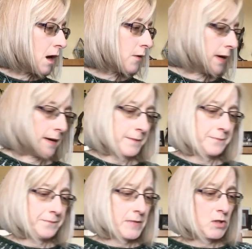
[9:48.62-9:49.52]
Okay,
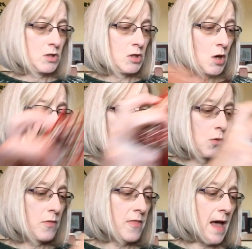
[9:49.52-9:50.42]

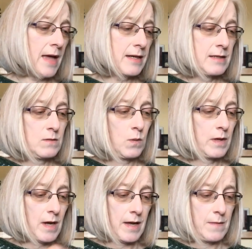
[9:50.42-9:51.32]
so that is
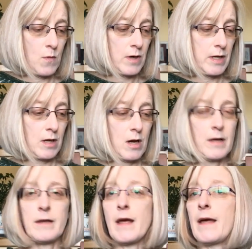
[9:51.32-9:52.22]
what I am working
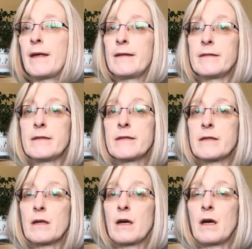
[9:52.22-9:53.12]
on, and